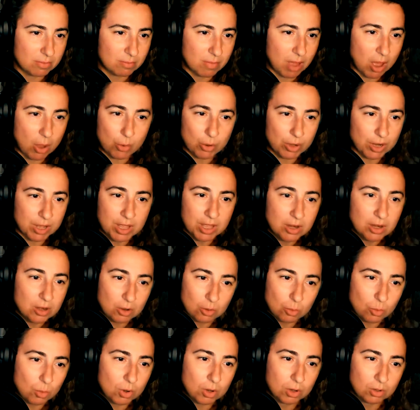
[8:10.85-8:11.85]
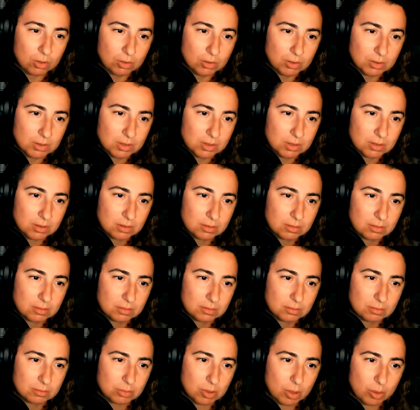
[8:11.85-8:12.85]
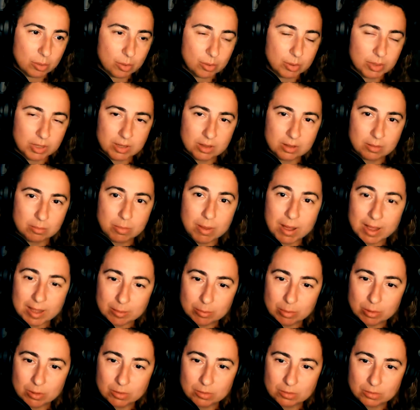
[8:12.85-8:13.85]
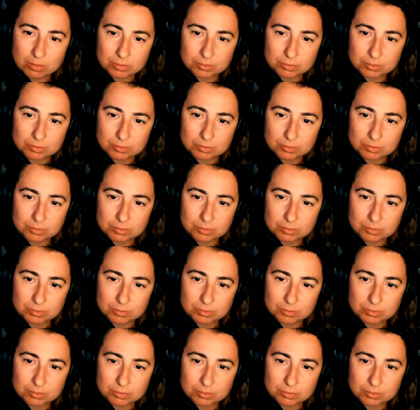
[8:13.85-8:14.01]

our inner world. Probably the Bible